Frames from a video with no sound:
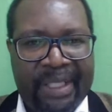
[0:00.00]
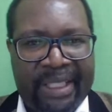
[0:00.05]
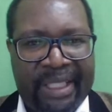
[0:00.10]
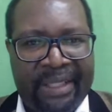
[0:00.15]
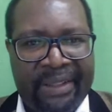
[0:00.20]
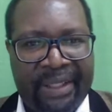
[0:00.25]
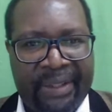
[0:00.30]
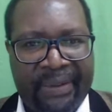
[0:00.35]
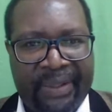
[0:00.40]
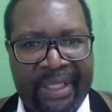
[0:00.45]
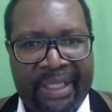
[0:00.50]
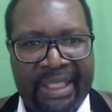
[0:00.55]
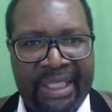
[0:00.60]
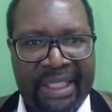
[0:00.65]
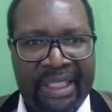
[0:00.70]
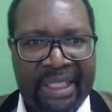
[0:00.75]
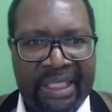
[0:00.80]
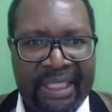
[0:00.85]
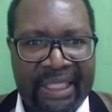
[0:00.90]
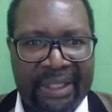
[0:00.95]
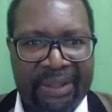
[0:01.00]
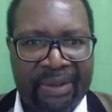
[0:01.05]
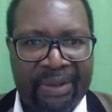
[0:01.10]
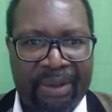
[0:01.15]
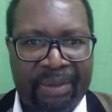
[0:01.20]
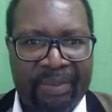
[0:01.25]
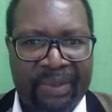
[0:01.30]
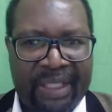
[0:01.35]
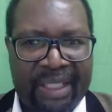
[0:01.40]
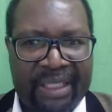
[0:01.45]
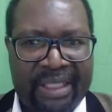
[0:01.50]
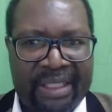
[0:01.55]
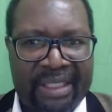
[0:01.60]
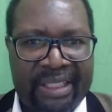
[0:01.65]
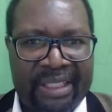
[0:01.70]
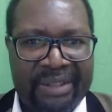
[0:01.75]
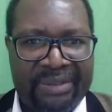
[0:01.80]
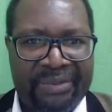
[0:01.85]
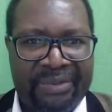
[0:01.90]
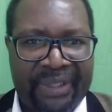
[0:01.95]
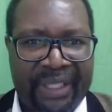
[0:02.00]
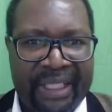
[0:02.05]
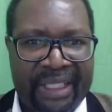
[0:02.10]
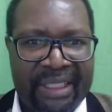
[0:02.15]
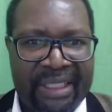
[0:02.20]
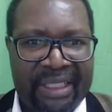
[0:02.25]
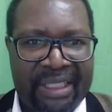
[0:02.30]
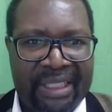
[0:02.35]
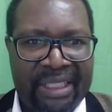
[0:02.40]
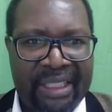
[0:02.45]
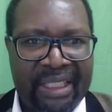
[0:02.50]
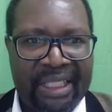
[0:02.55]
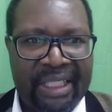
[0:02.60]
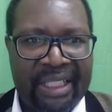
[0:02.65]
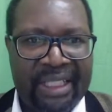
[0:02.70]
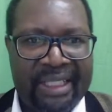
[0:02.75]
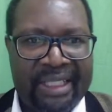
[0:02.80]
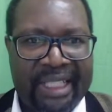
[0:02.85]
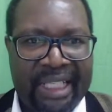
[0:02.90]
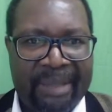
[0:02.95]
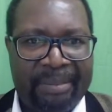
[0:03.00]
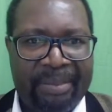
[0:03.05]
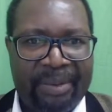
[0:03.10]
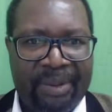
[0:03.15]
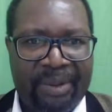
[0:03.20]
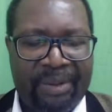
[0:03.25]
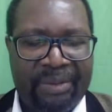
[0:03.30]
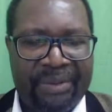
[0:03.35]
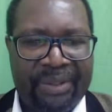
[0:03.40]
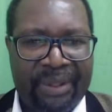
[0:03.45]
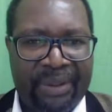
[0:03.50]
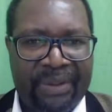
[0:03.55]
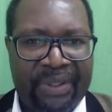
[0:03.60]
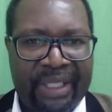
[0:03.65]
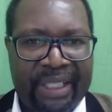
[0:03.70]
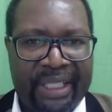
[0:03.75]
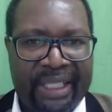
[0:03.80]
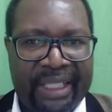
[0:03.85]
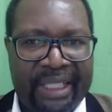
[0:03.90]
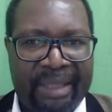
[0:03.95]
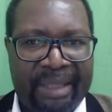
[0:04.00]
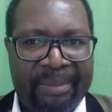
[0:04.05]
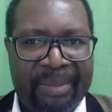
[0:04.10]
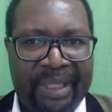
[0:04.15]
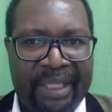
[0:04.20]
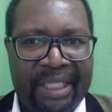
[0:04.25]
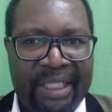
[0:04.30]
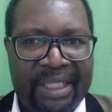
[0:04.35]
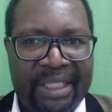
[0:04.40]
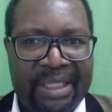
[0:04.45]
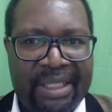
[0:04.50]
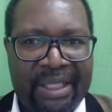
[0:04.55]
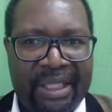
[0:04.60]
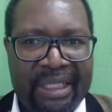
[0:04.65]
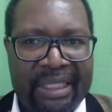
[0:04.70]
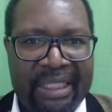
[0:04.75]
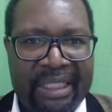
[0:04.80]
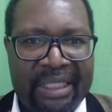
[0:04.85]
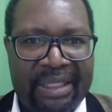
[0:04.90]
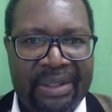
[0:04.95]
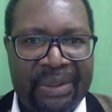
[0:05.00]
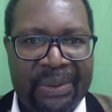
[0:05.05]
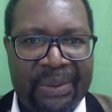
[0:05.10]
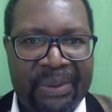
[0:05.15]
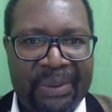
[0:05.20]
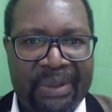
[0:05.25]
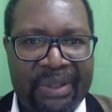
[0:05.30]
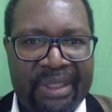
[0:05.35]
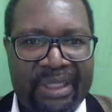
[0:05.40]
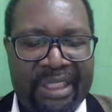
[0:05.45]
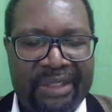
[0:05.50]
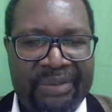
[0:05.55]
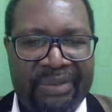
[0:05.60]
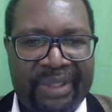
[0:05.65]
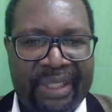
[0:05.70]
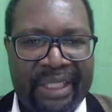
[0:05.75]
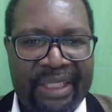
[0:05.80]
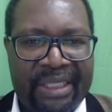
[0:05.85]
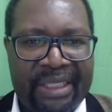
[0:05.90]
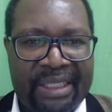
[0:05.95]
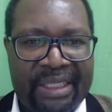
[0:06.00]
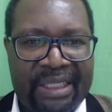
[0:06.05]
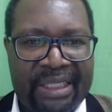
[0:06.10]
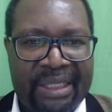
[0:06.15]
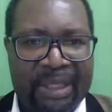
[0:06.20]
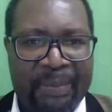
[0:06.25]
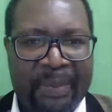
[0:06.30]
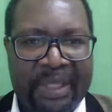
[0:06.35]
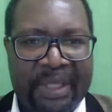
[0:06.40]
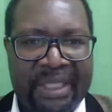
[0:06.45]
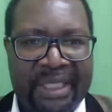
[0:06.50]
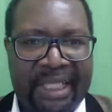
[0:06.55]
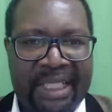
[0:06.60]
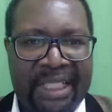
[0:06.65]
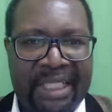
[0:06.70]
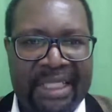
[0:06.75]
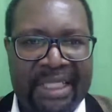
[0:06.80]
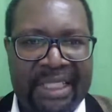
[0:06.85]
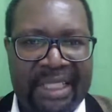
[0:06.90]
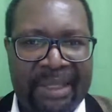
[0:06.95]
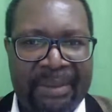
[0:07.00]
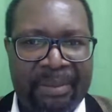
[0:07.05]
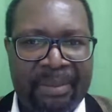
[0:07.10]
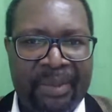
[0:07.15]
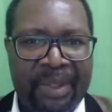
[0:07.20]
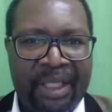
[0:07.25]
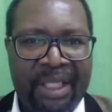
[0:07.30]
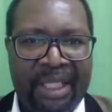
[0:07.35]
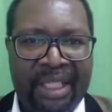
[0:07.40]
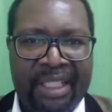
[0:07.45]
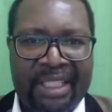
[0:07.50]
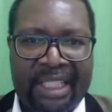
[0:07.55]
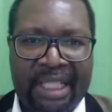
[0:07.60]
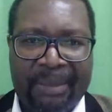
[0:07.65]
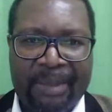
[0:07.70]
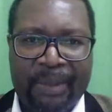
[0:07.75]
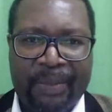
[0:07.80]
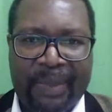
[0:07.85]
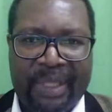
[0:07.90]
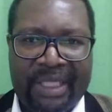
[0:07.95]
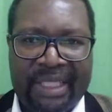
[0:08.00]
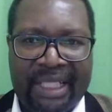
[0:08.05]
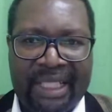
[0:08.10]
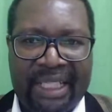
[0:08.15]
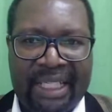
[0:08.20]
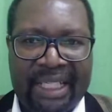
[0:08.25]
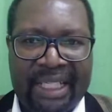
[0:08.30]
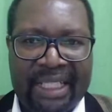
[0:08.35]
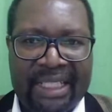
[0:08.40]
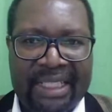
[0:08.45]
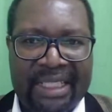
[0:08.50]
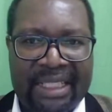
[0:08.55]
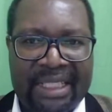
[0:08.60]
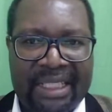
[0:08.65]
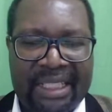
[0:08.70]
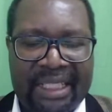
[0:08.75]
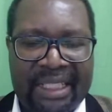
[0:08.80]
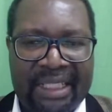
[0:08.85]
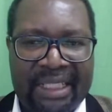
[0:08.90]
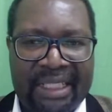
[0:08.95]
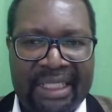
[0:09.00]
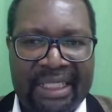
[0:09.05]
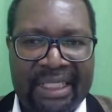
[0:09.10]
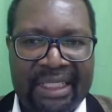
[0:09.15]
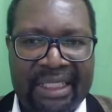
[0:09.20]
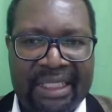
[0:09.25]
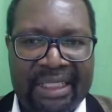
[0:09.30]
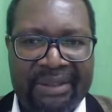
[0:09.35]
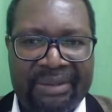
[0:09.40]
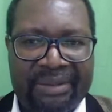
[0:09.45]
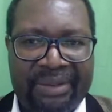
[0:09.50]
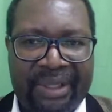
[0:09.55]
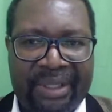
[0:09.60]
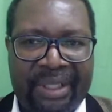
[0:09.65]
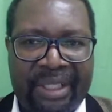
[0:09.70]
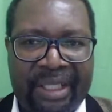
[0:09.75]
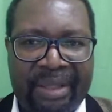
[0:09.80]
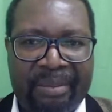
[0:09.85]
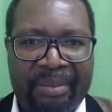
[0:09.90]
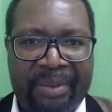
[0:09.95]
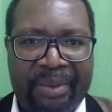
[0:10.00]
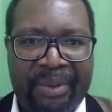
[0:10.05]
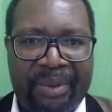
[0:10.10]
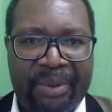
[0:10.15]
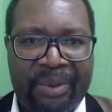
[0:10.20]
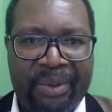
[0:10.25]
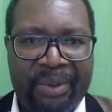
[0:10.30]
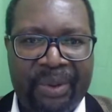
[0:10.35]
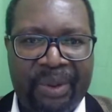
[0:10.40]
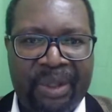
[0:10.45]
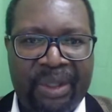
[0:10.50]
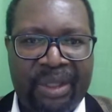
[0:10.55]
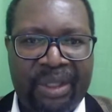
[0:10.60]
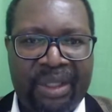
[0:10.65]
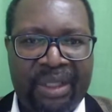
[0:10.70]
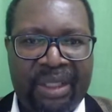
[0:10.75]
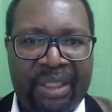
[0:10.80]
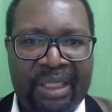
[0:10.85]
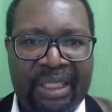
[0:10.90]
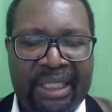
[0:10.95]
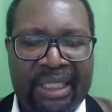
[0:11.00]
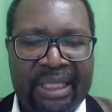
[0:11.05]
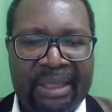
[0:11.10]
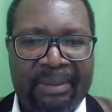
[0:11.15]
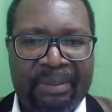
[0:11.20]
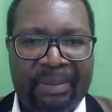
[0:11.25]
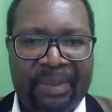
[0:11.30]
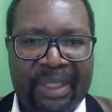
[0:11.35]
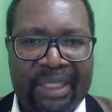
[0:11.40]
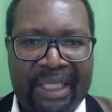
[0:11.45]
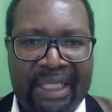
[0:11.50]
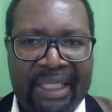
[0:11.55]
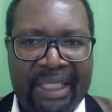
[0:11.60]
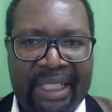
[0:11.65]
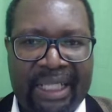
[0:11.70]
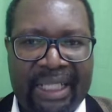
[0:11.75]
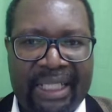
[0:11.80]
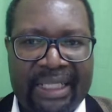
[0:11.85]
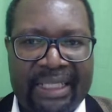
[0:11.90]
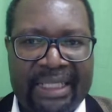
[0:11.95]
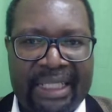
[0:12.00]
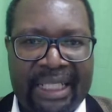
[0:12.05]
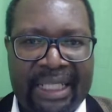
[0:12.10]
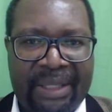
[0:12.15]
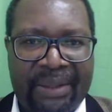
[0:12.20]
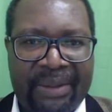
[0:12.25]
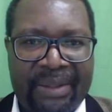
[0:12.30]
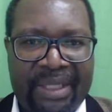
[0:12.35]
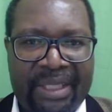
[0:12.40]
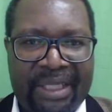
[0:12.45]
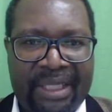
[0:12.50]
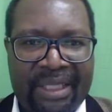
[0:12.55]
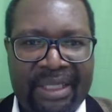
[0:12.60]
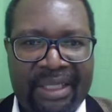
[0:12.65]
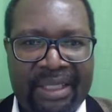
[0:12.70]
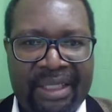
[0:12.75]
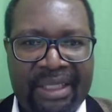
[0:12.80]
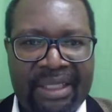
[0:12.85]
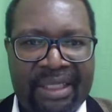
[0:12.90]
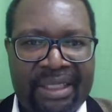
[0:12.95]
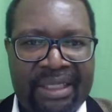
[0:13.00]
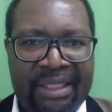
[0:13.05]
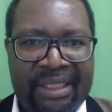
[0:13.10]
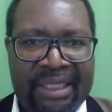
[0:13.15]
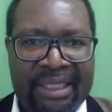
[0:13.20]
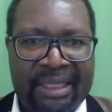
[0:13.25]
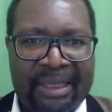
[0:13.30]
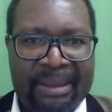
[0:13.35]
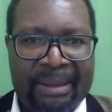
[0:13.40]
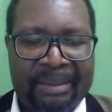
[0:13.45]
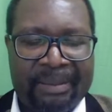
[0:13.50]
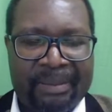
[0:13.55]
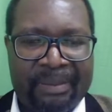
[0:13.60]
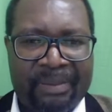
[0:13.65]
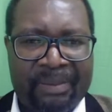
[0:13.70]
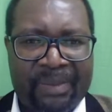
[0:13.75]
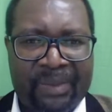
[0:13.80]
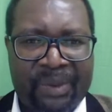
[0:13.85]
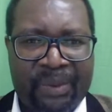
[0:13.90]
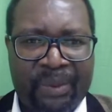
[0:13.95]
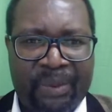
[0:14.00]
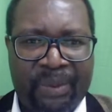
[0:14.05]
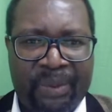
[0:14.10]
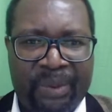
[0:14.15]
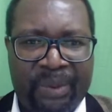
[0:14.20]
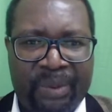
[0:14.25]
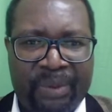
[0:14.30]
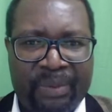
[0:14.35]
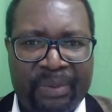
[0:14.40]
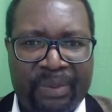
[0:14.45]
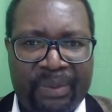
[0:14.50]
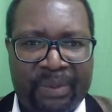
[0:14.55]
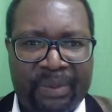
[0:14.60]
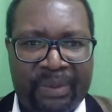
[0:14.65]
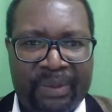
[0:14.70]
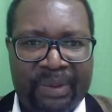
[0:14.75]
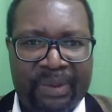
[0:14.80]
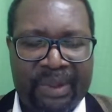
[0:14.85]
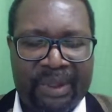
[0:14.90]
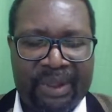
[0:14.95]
Here in the United Kingdom, there's a different type of healthcare companies. They do different specialism. Some specialize in vulnerable young adults who